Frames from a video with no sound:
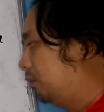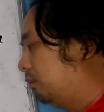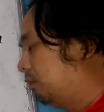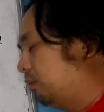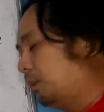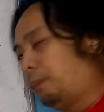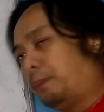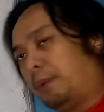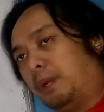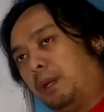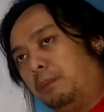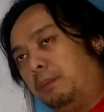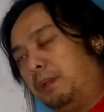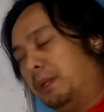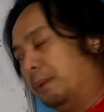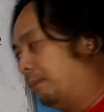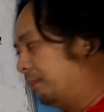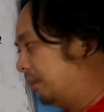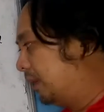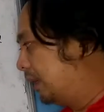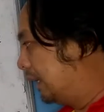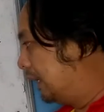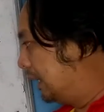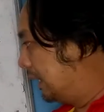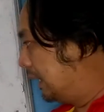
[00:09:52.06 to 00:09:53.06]
of the problem.
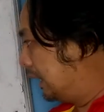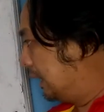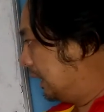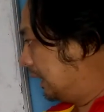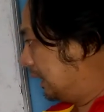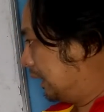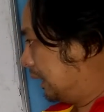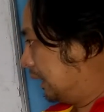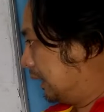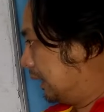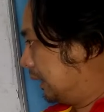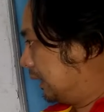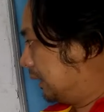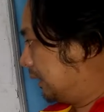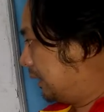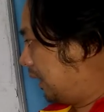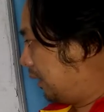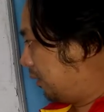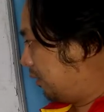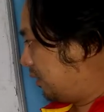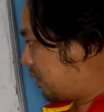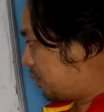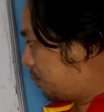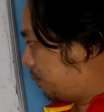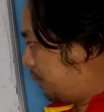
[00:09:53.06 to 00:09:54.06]
Now,
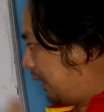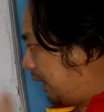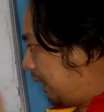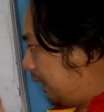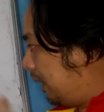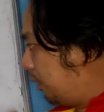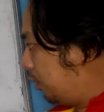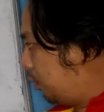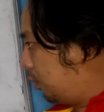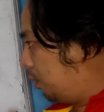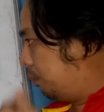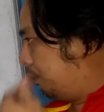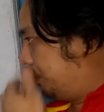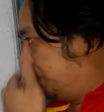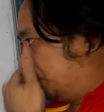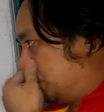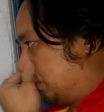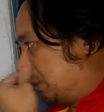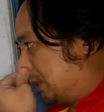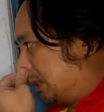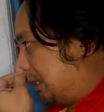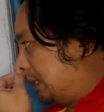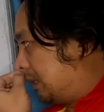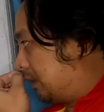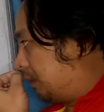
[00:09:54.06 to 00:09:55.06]
it's very obvious
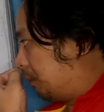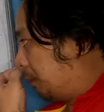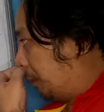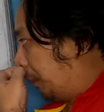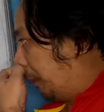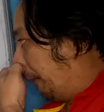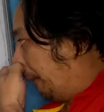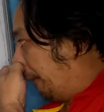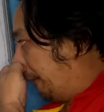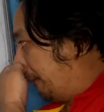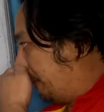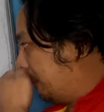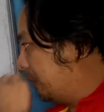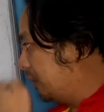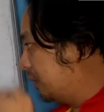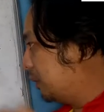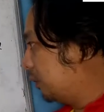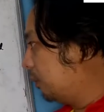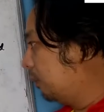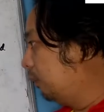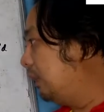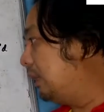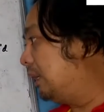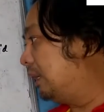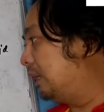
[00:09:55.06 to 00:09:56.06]
that
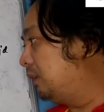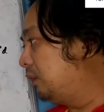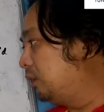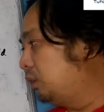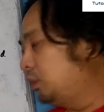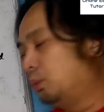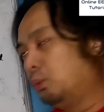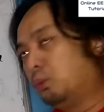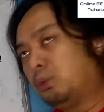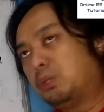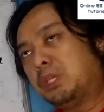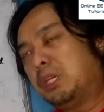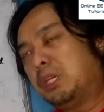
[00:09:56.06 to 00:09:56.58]
we can use